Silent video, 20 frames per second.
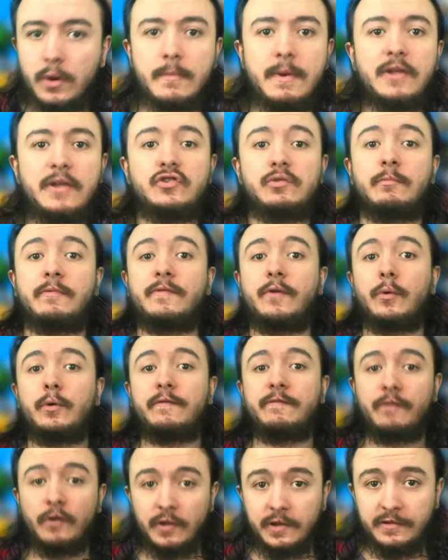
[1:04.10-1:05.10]
want to mention before we
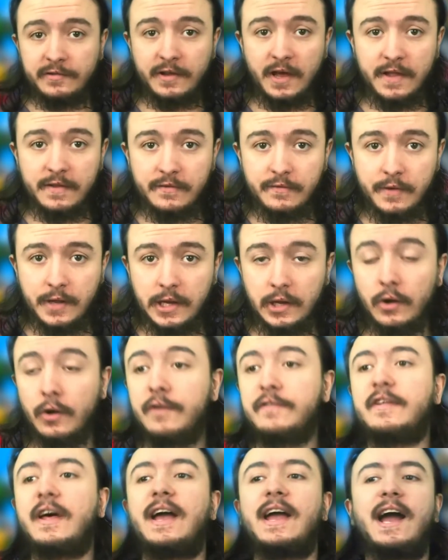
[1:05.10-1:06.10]
fully start this video
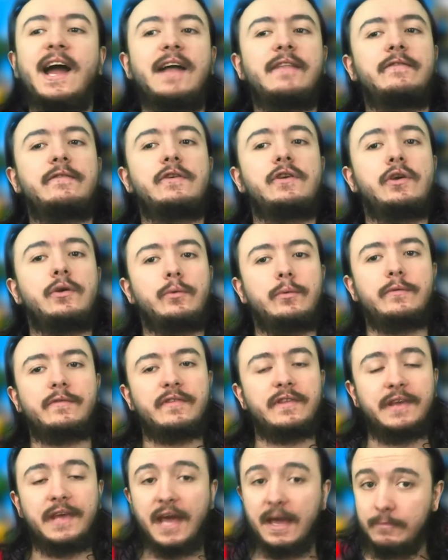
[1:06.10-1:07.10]
is that I had to use
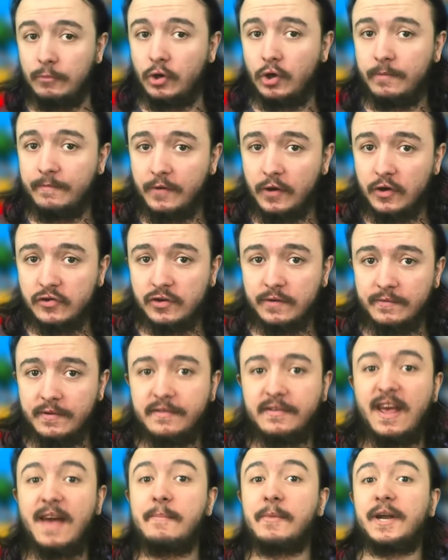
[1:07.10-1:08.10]
the GameCube version of this
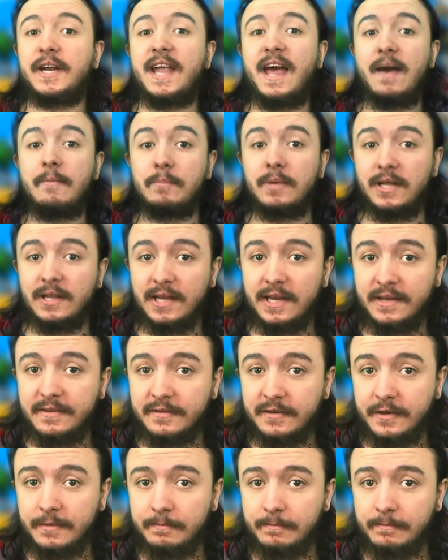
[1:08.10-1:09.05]
game on an emulator,